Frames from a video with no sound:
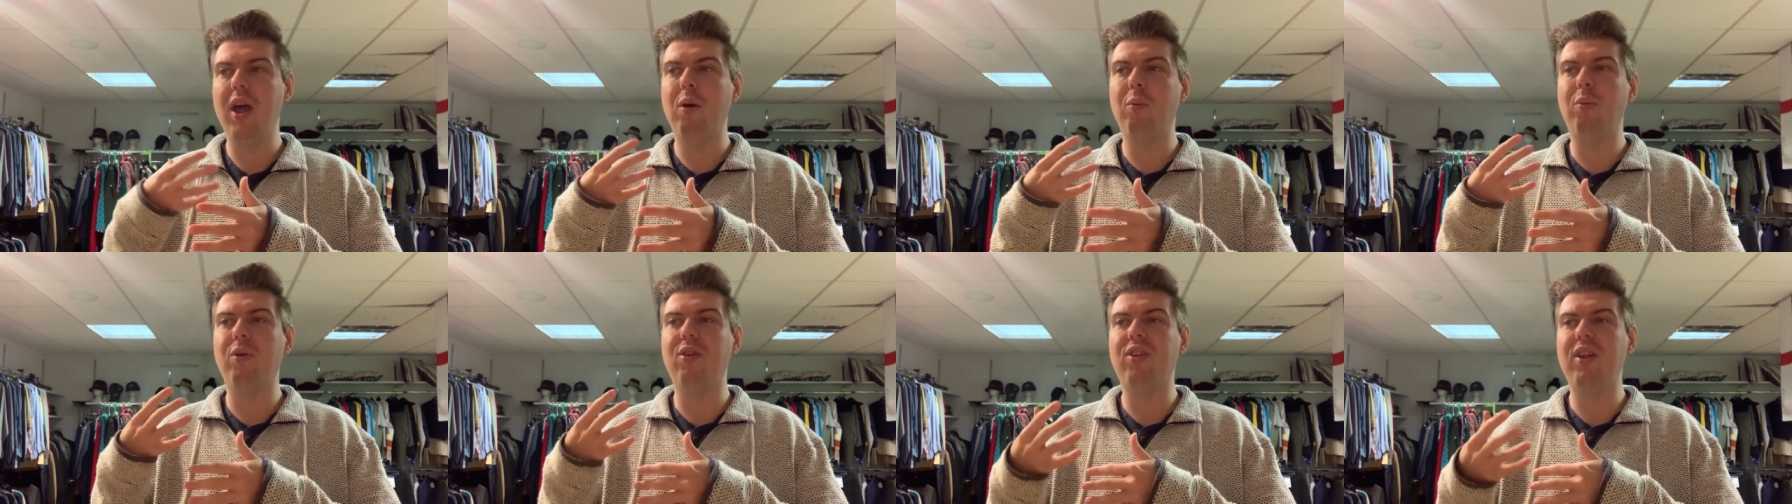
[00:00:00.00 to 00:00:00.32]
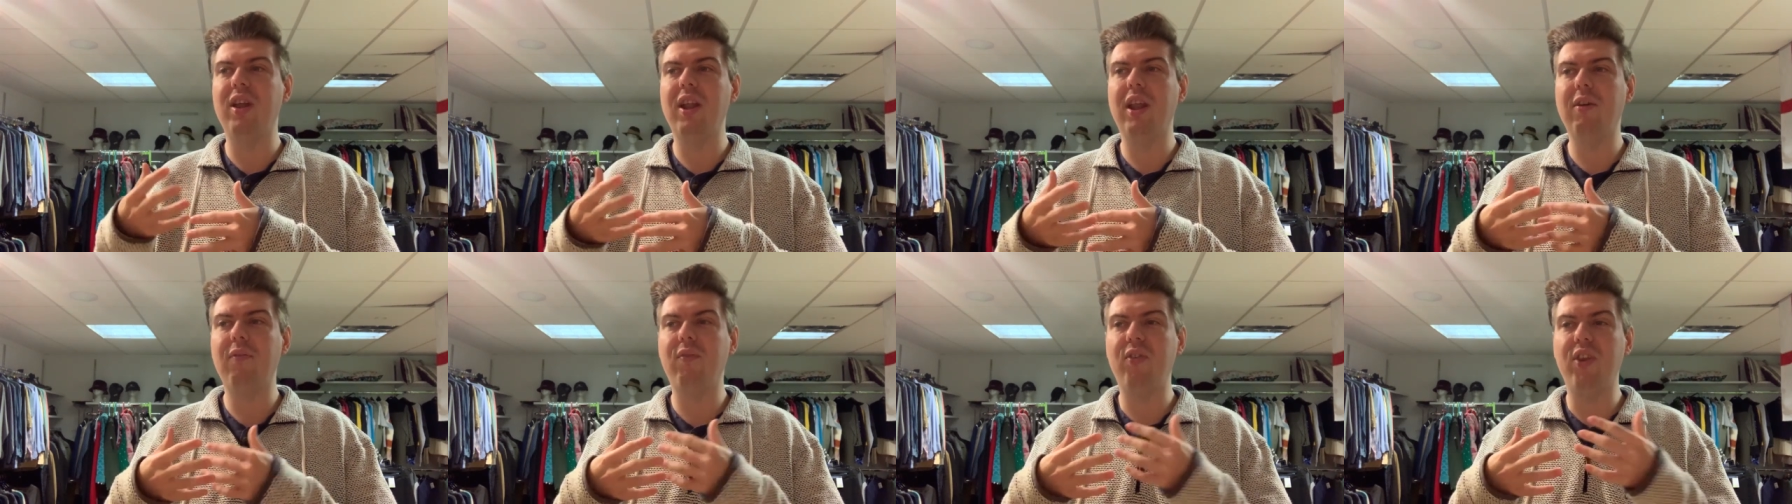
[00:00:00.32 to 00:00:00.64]
We
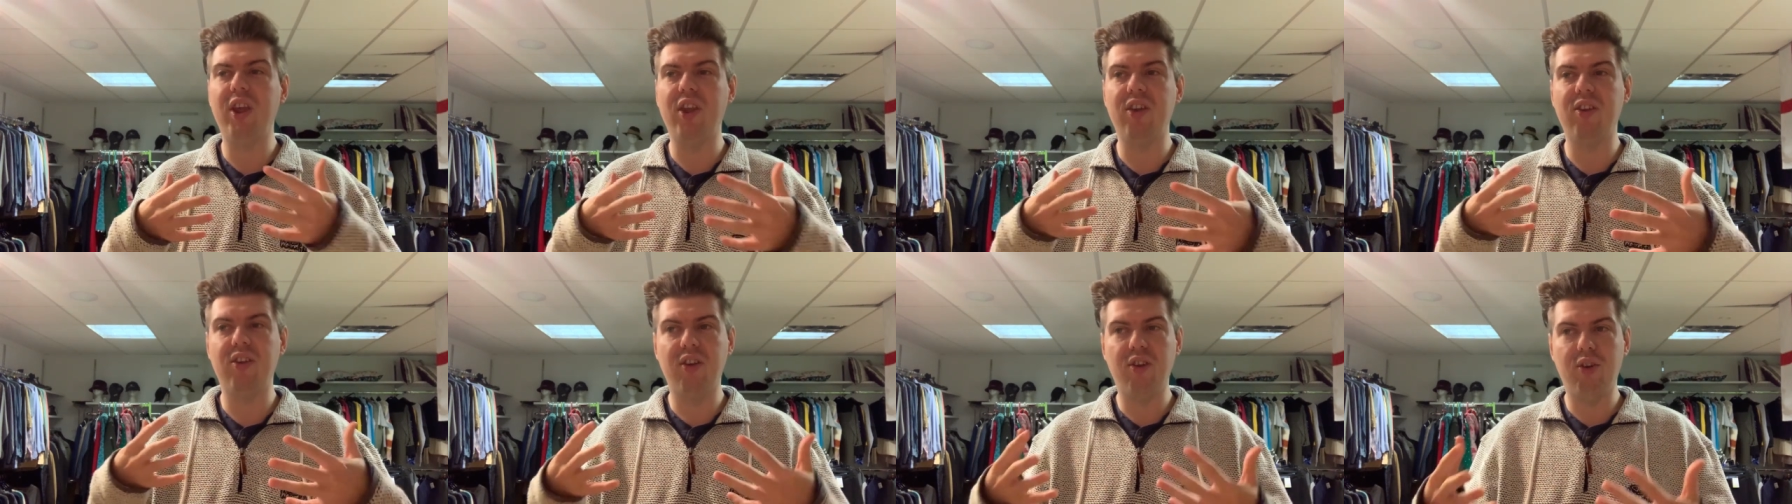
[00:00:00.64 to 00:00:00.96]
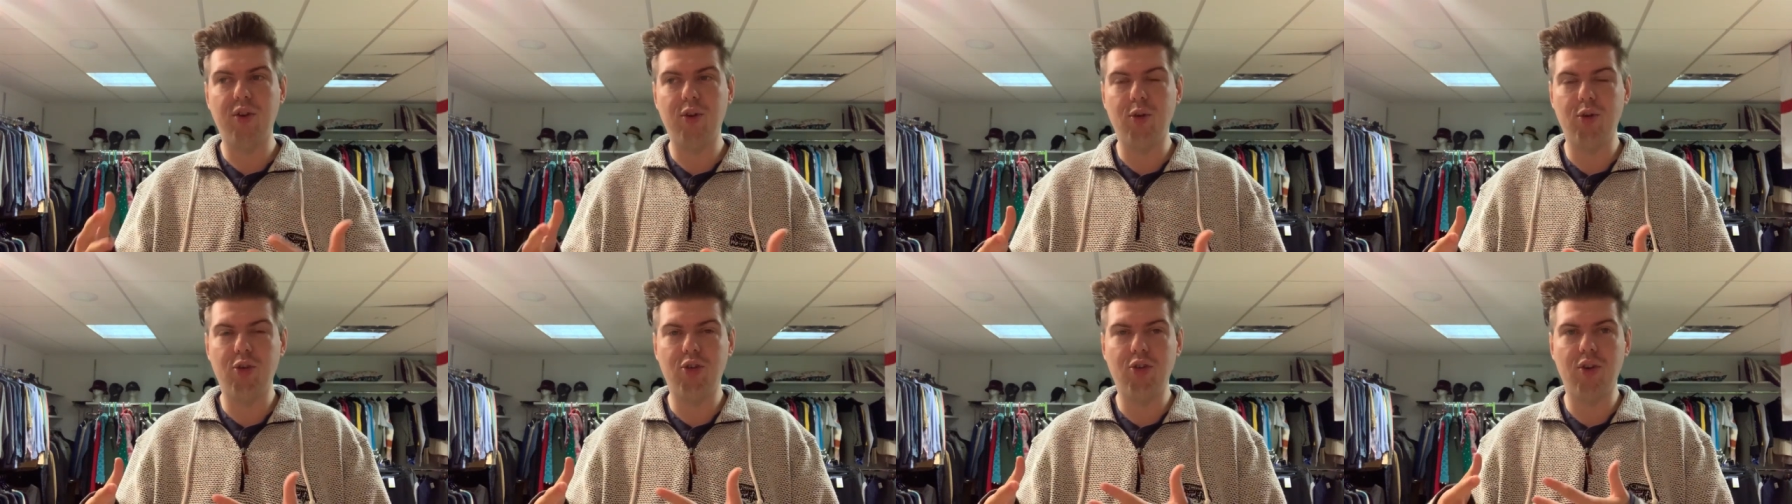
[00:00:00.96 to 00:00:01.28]
still have these
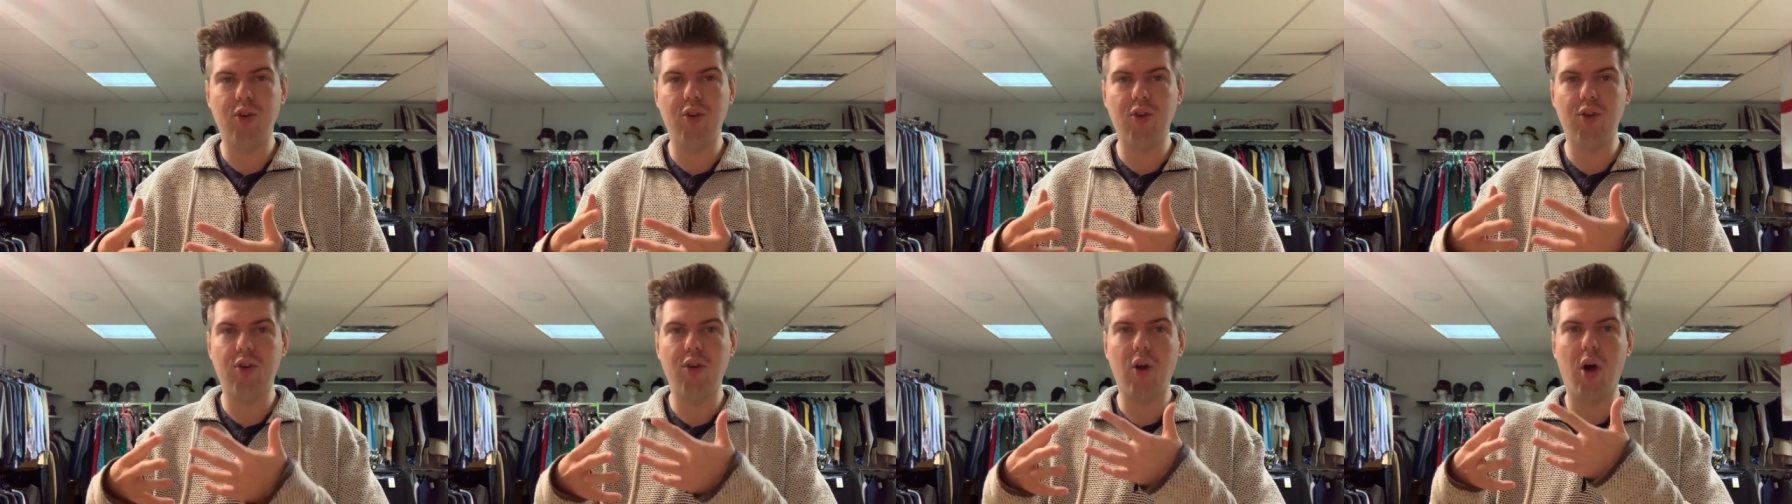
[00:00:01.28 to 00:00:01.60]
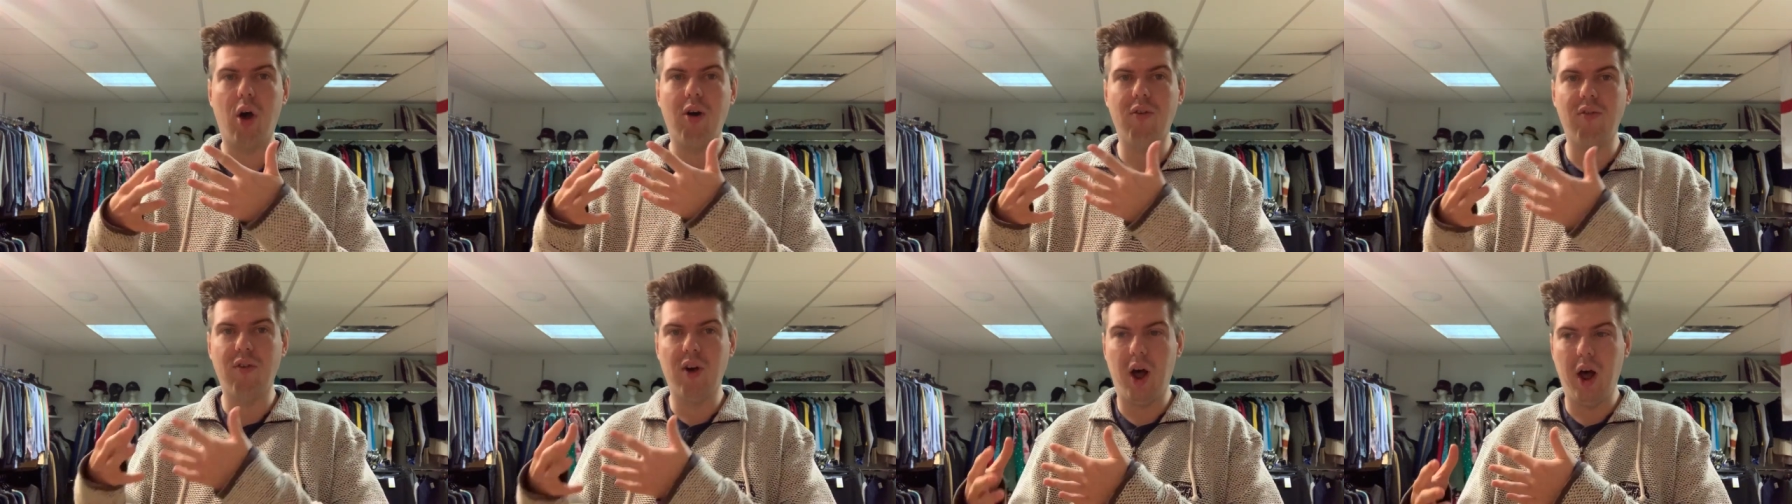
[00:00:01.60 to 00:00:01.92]
discussions
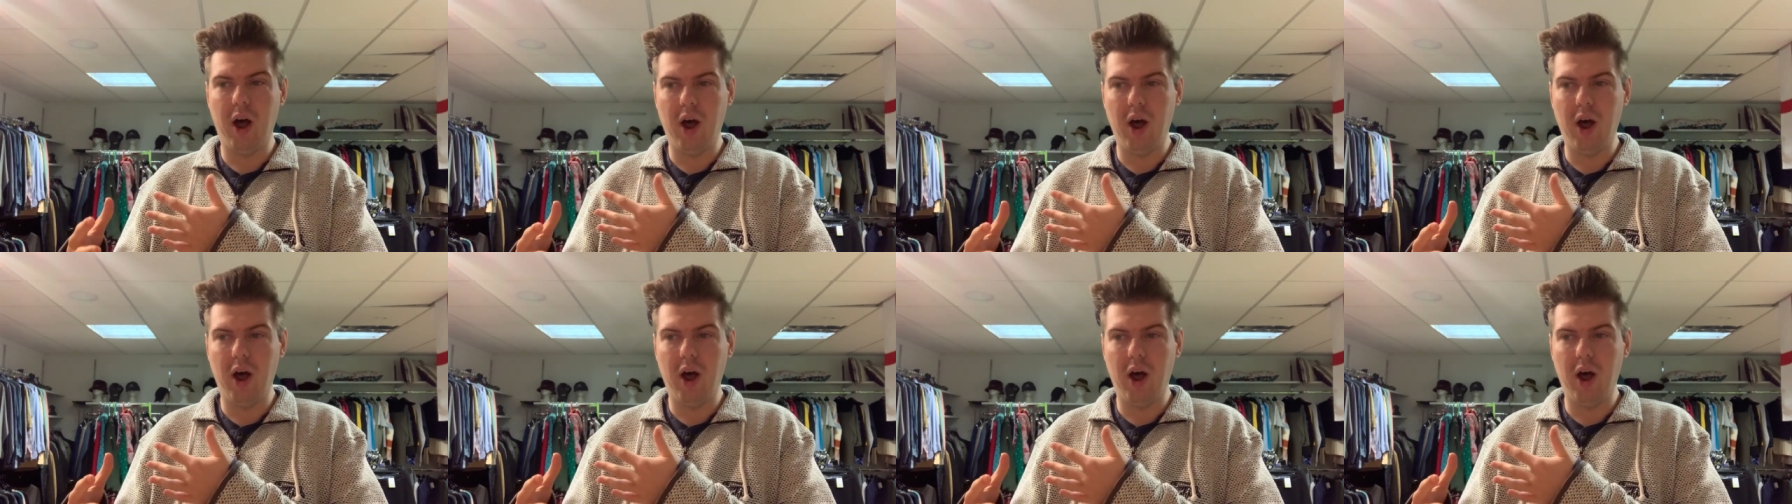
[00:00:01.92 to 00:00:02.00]
of